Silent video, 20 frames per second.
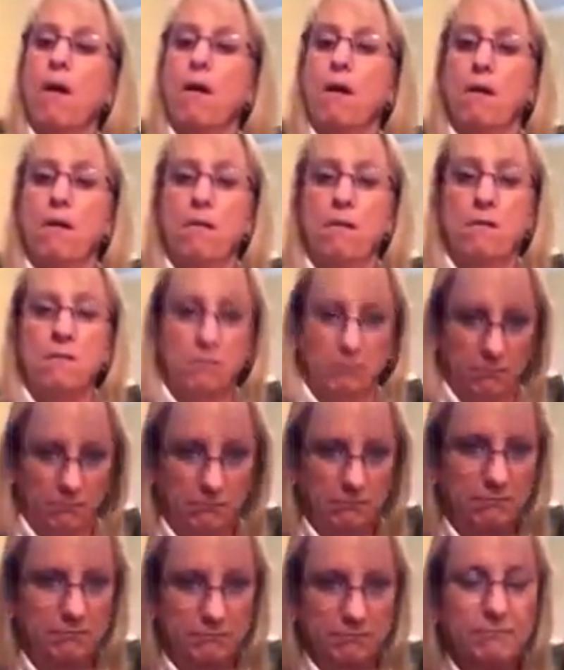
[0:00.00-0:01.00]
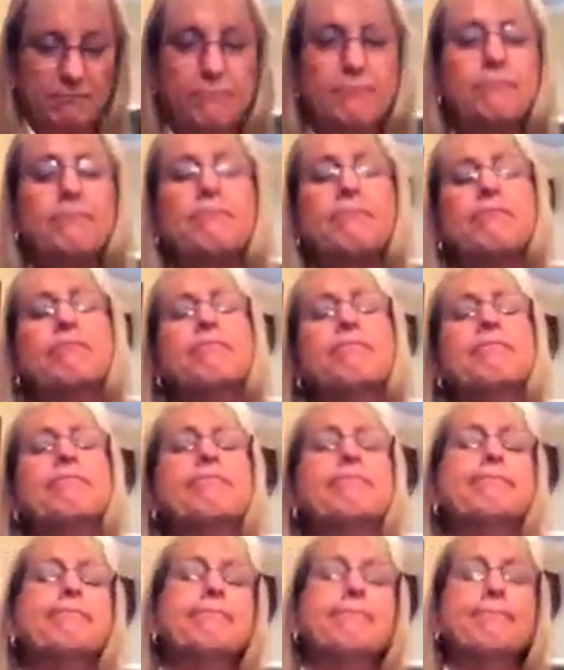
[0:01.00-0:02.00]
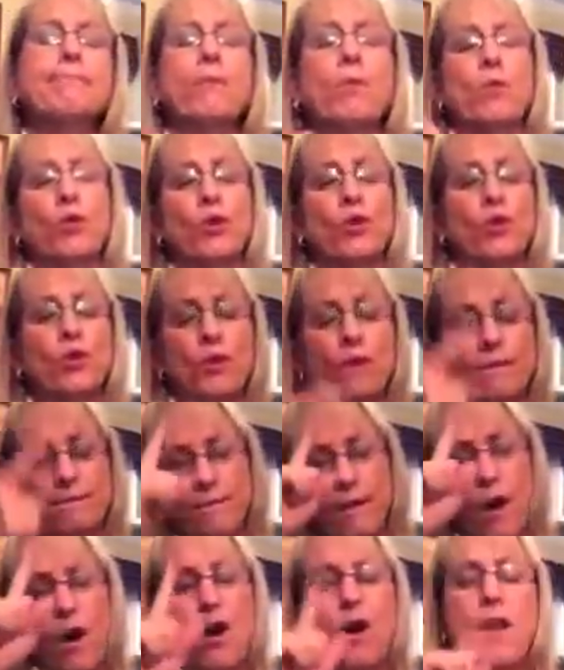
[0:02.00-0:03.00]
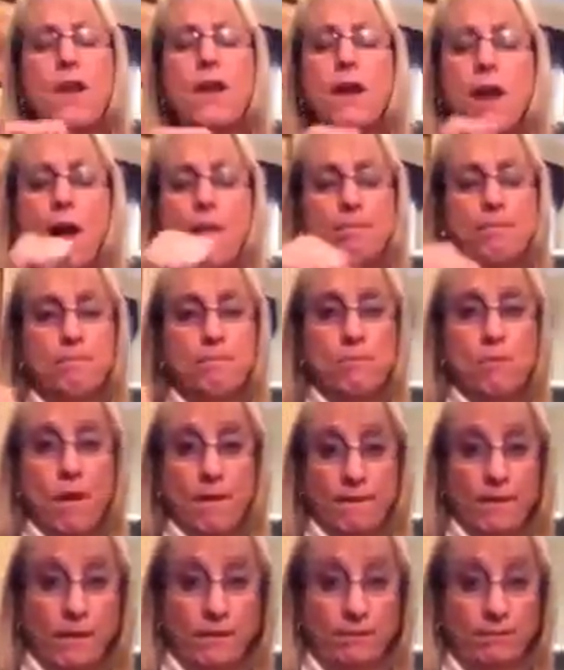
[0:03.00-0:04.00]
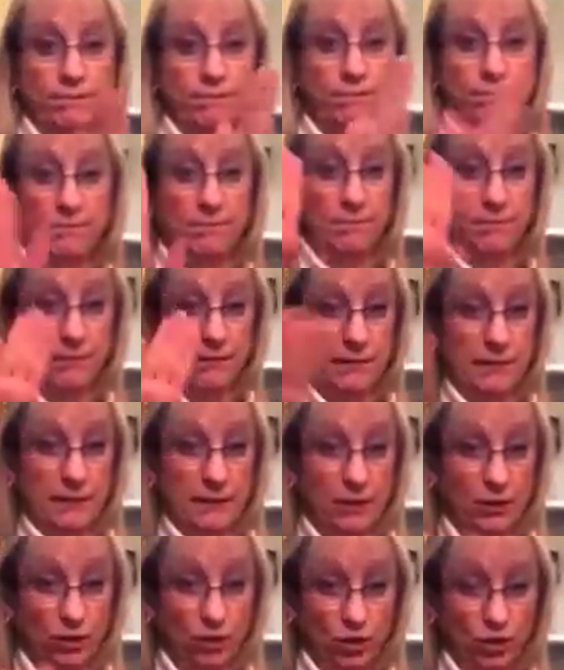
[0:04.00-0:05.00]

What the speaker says: who is part of their nonprofit development center.